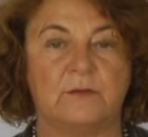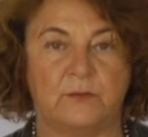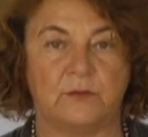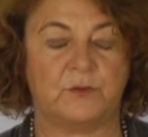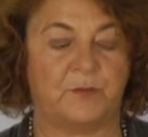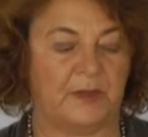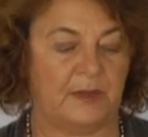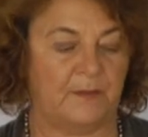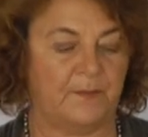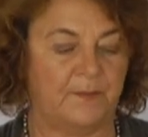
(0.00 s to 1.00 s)
would
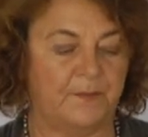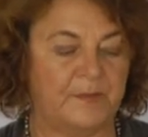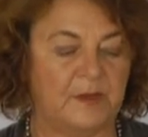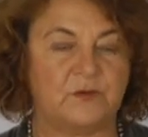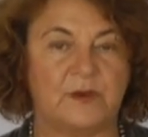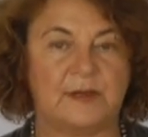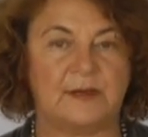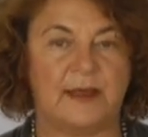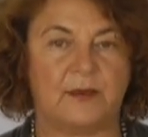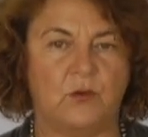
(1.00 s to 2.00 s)
be
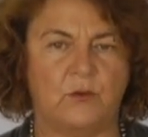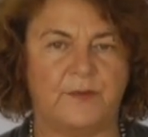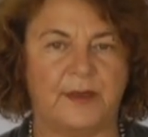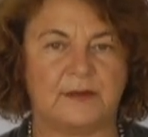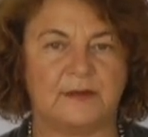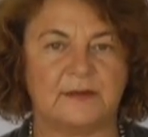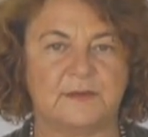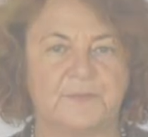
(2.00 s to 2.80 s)
treated like cofactors.